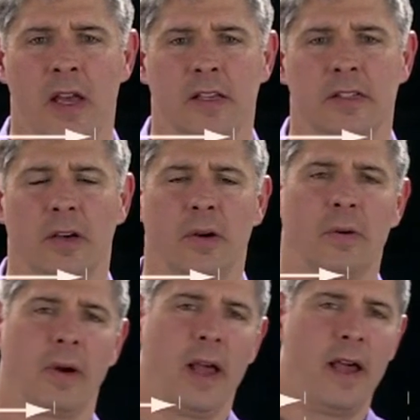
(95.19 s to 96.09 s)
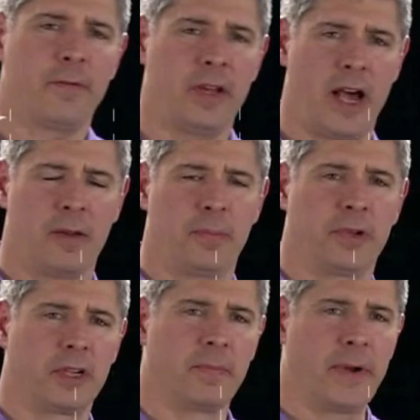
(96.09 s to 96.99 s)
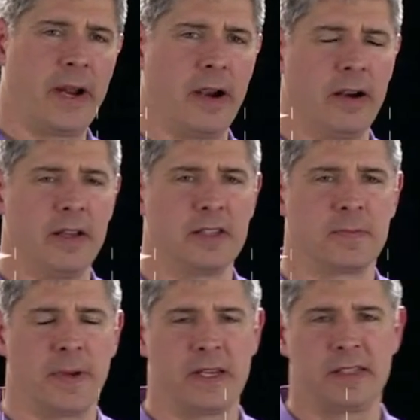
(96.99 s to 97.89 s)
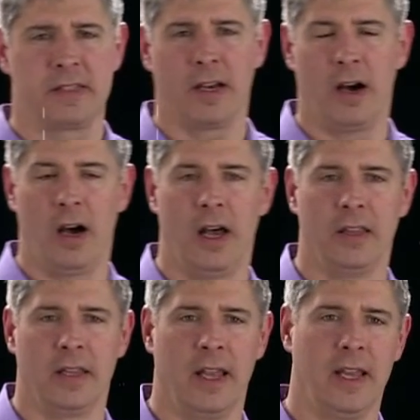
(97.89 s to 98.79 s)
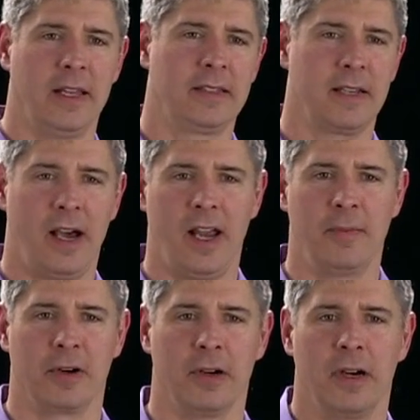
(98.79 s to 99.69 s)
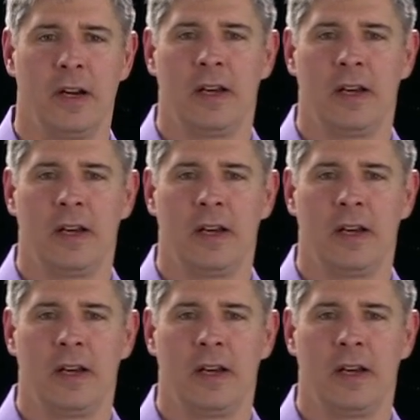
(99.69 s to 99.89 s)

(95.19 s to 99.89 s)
So every output compare is based on a timer.